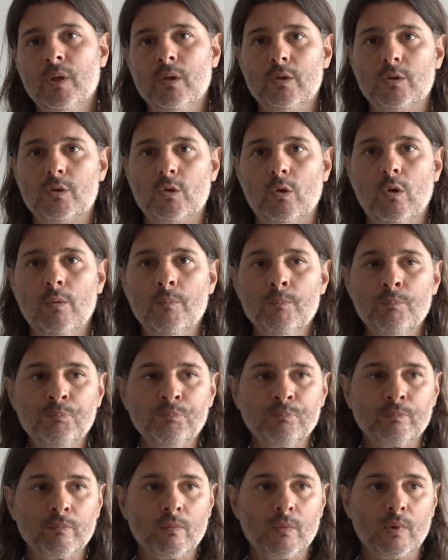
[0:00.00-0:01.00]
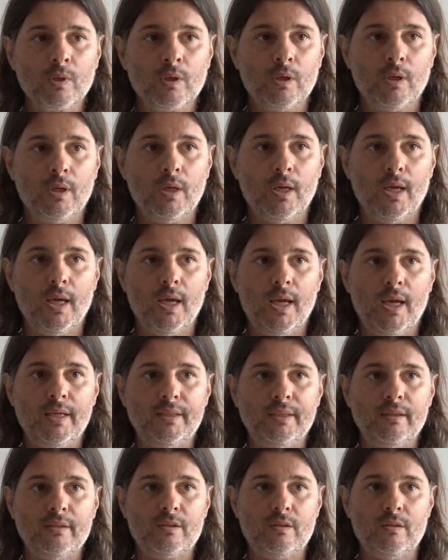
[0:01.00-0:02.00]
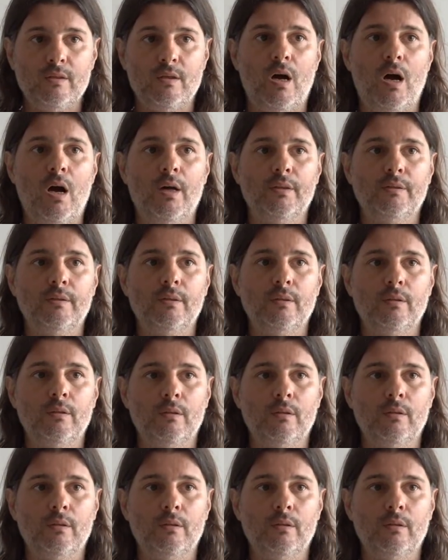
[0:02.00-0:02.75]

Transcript: So it is not